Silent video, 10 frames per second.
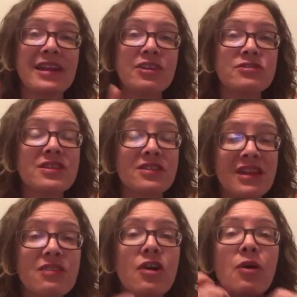Now, here's the
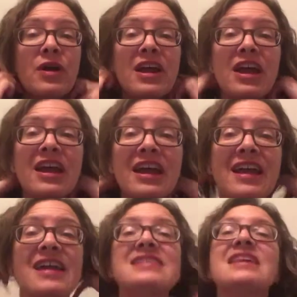thing, though,
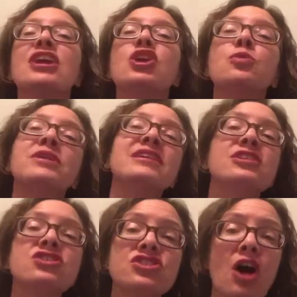is that you would
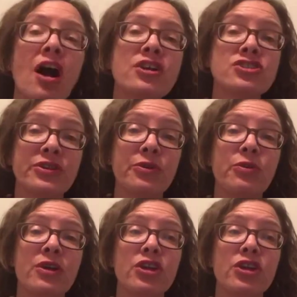need to talk to